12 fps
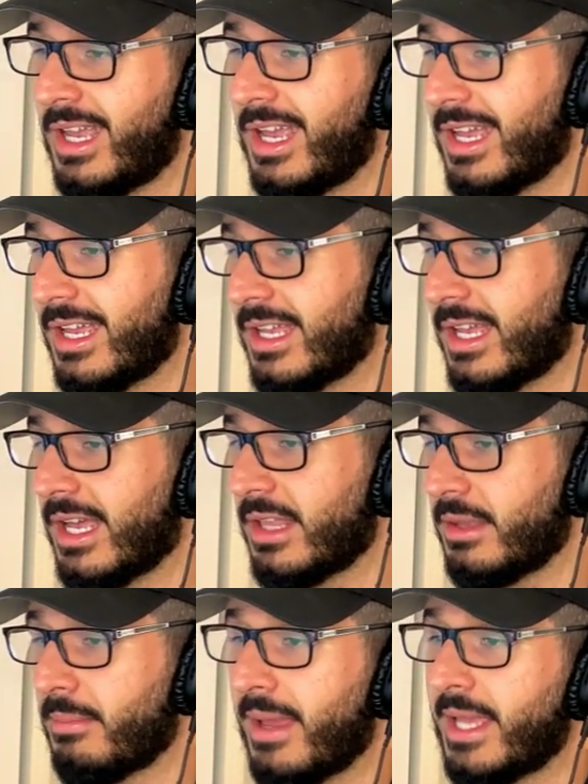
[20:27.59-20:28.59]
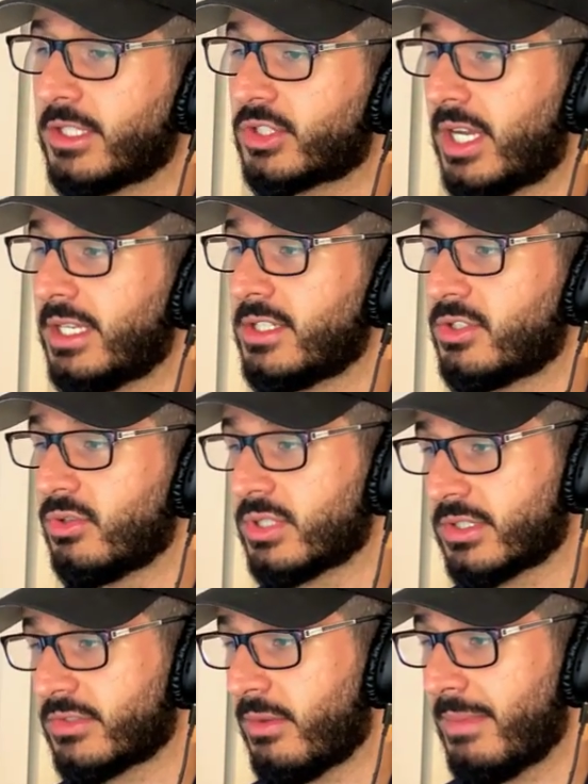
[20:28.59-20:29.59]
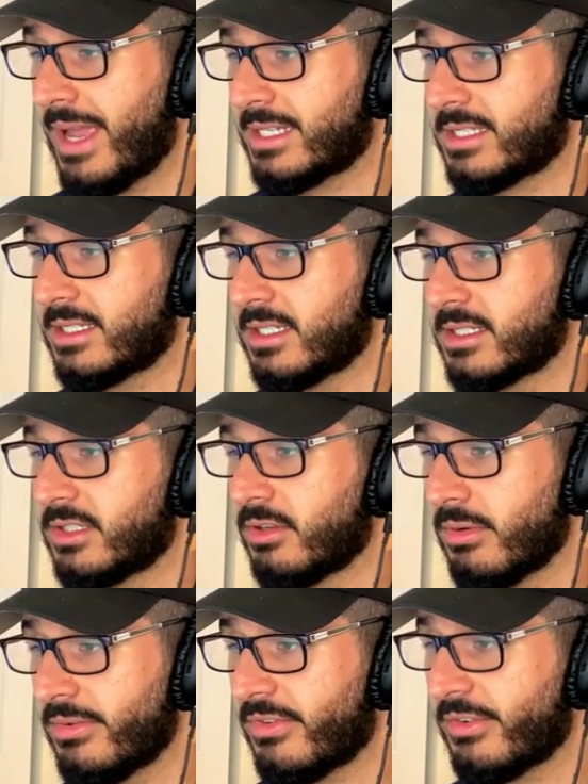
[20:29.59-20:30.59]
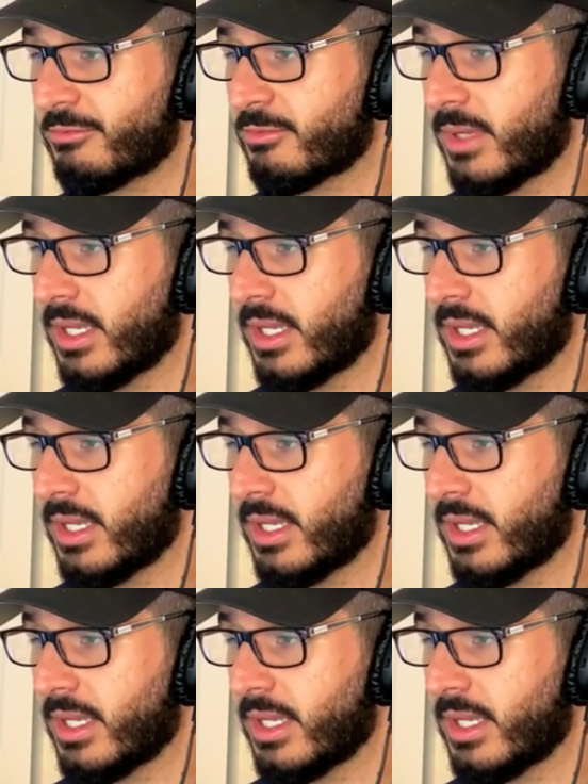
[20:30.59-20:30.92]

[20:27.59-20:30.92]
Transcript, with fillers: Uh, uh, they banned Chinese users from accessing its derivative,